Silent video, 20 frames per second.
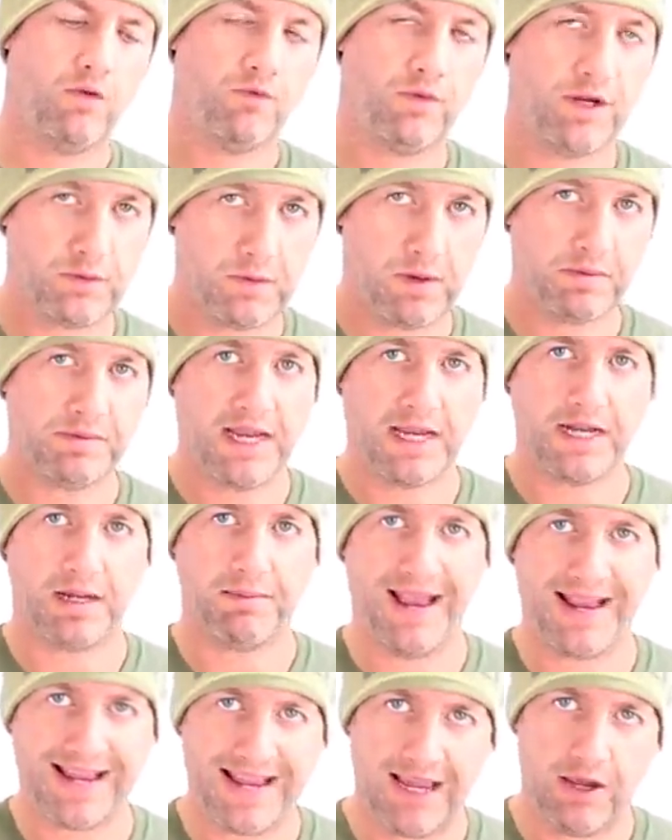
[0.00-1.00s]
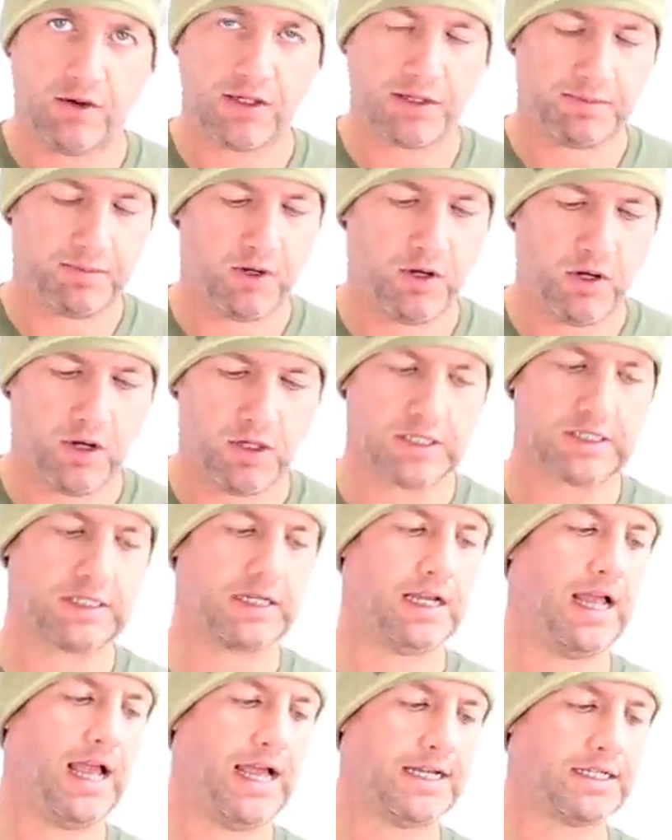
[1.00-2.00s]
Reason why I'm taking the mag out is because,
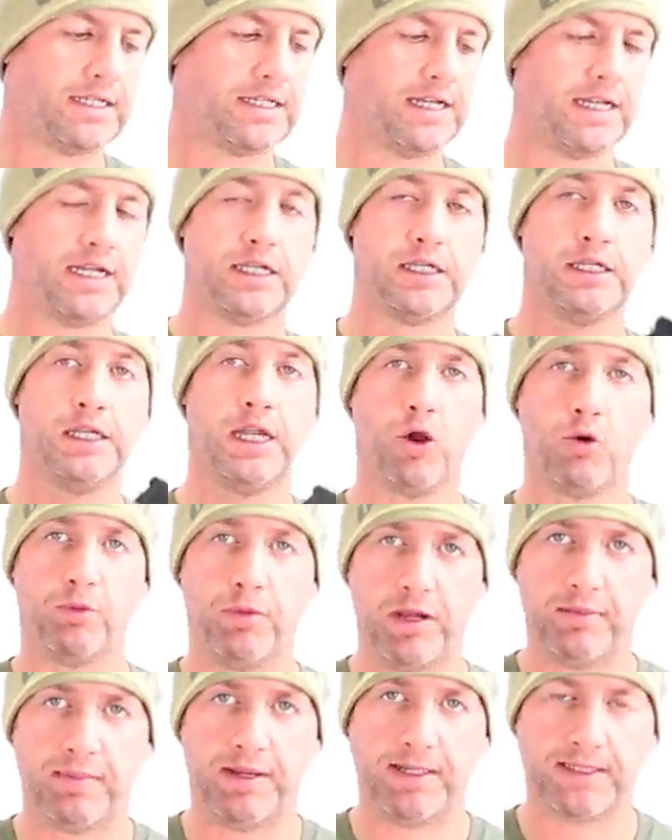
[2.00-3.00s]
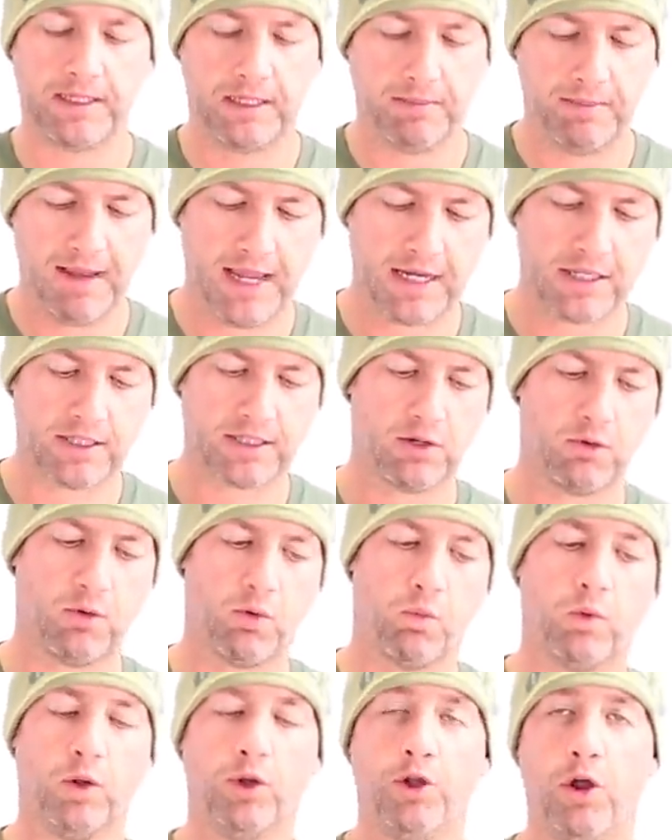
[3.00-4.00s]
as I said, there's no BBs in the mag, so
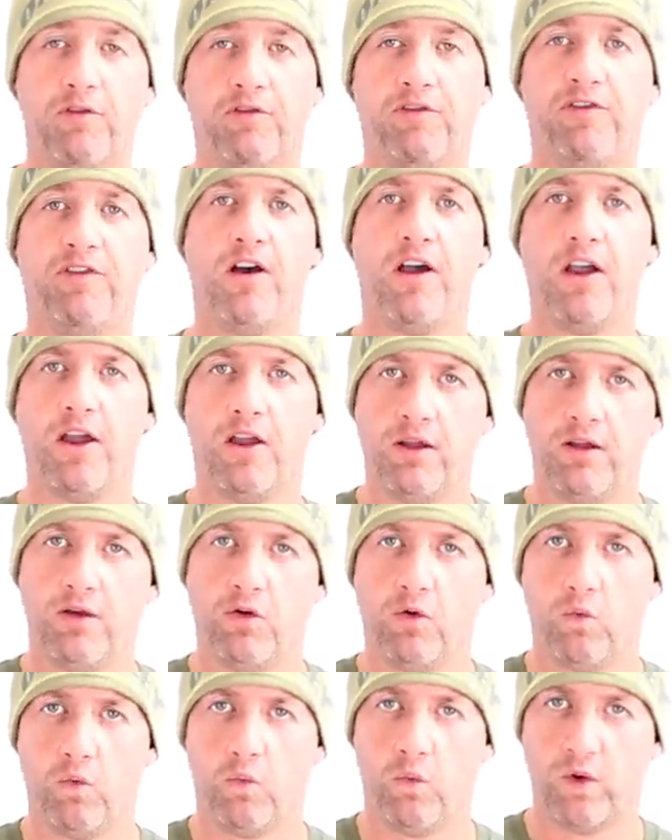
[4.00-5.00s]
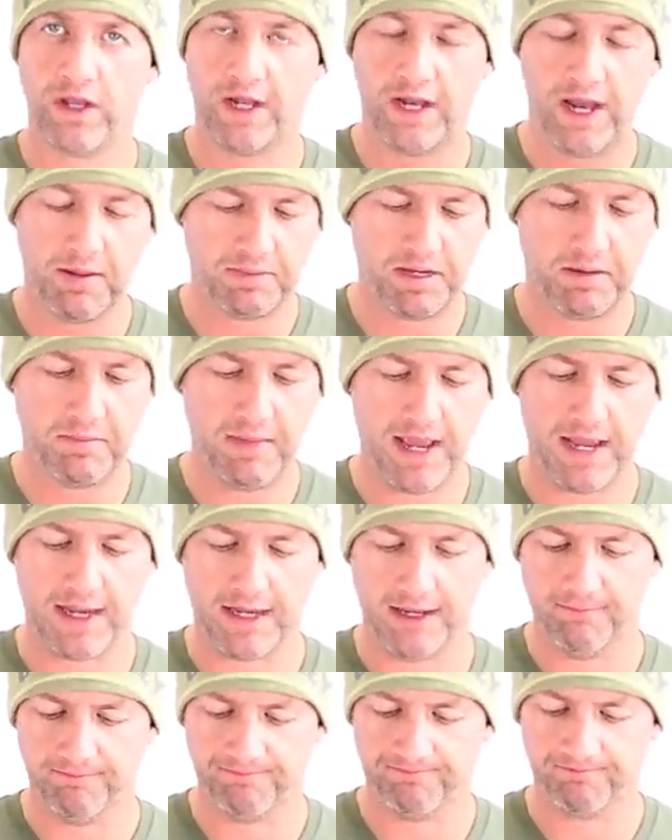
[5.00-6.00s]
it will not fire with an empty
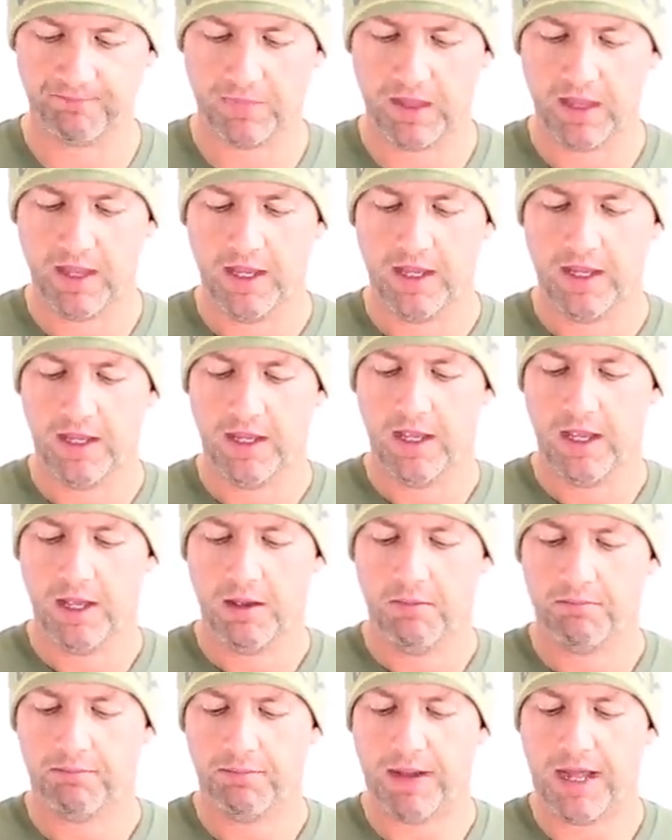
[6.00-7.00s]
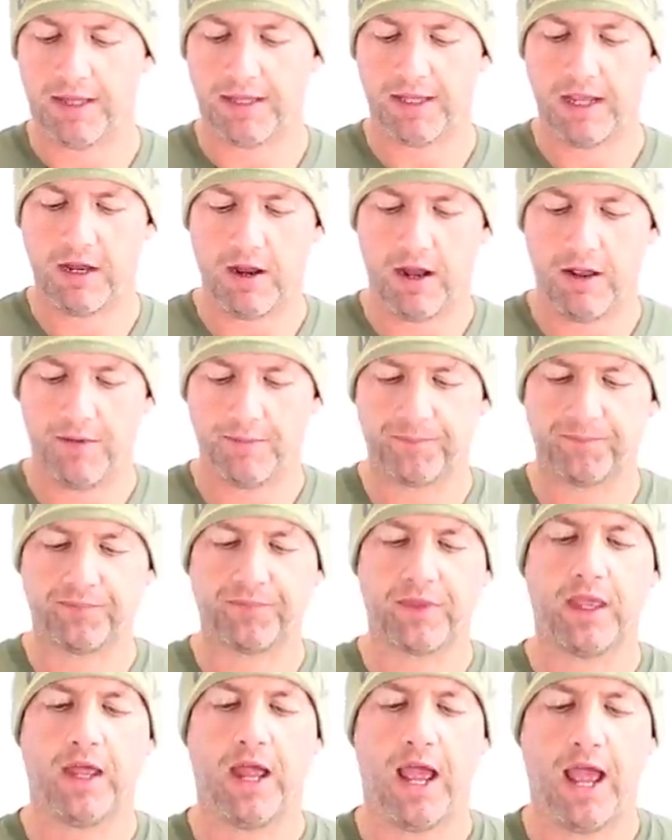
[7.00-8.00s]
mag. But
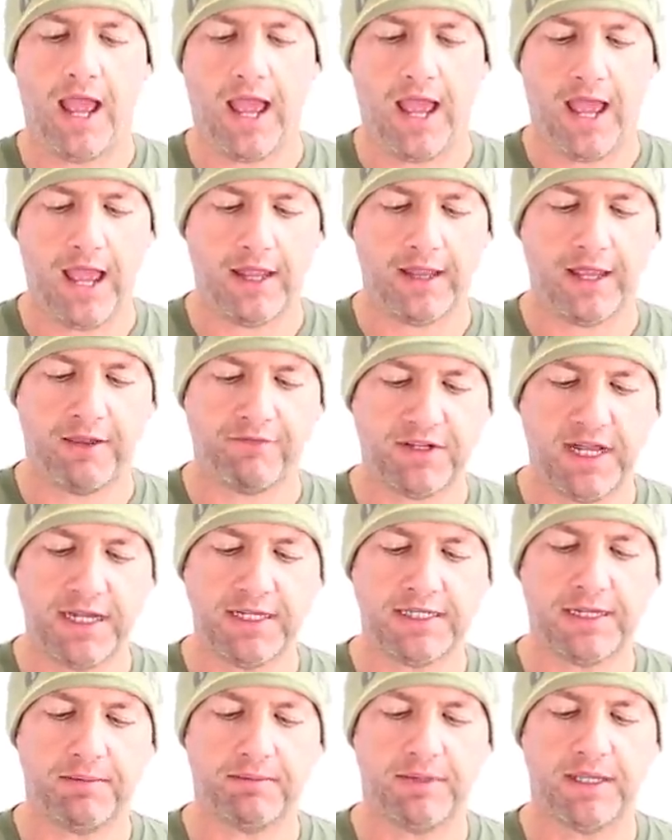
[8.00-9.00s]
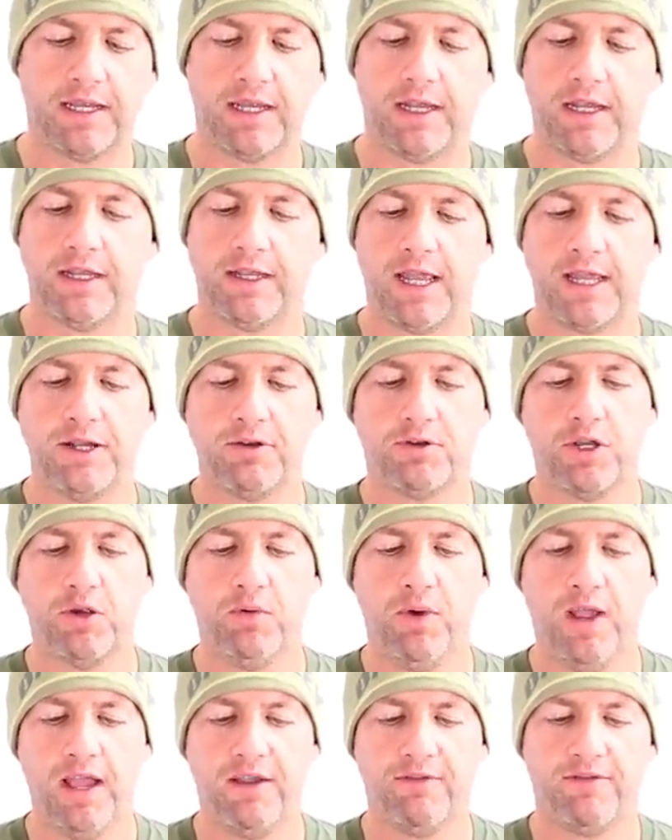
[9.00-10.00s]
they've done something. They
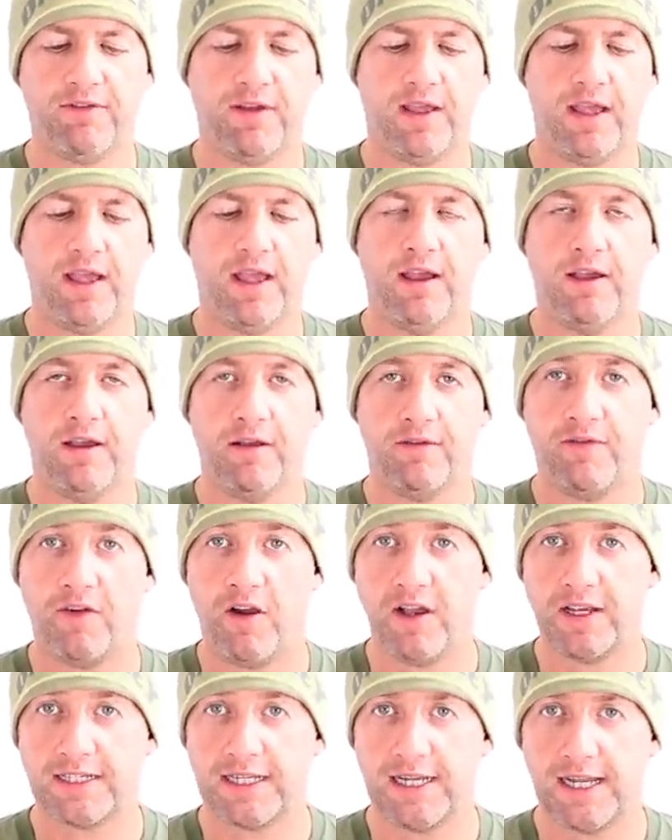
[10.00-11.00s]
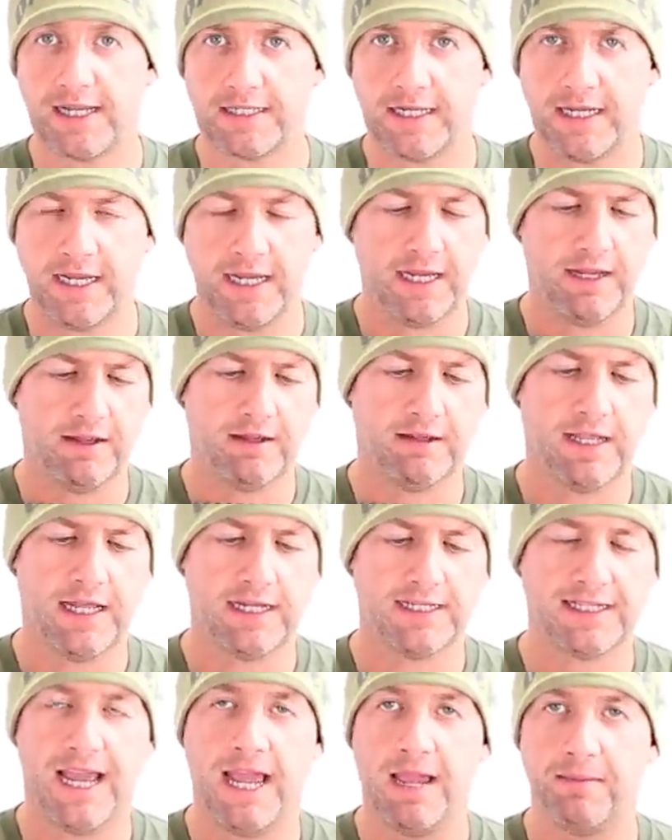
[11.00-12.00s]
do have a fire selector here
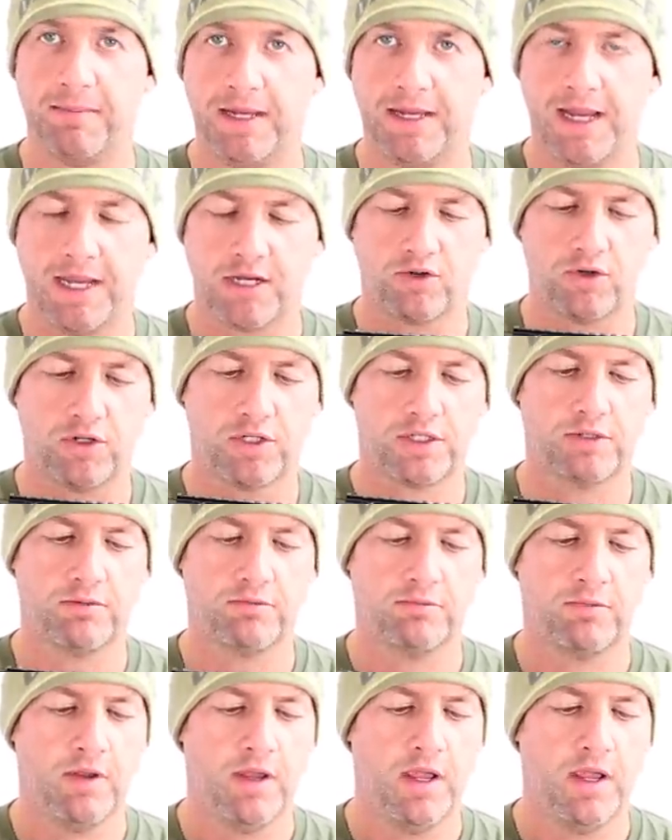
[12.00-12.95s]
that's ambidextrous.